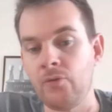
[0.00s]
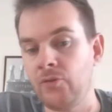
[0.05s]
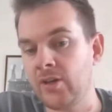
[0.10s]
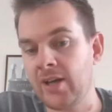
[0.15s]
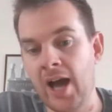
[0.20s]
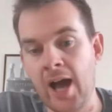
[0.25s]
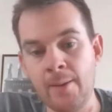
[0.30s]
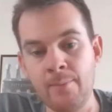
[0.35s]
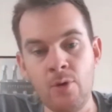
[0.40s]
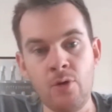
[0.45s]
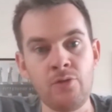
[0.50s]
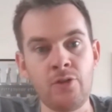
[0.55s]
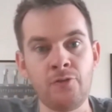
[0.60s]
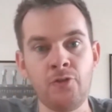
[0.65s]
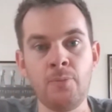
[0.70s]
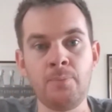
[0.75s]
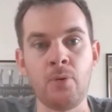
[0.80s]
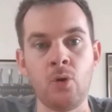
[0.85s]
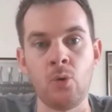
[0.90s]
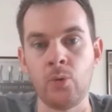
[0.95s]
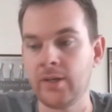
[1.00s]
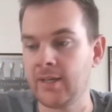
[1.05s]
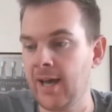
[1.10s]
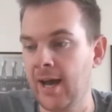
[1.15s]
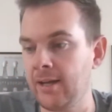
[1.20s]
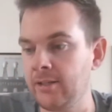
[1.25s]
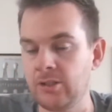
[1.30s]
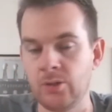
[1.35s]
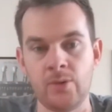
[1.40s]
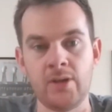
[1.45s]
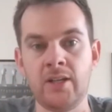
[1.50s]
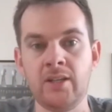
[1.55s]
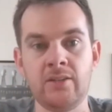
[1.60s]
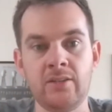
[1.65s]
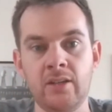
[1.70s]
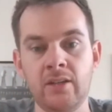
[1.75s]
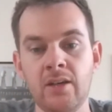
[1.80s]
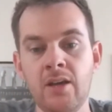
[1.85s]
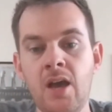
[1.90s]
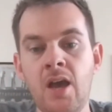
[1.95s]
If we can't move the football, we can't do
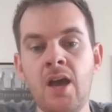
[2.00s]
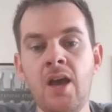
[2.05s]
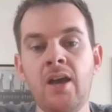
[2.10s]
anything.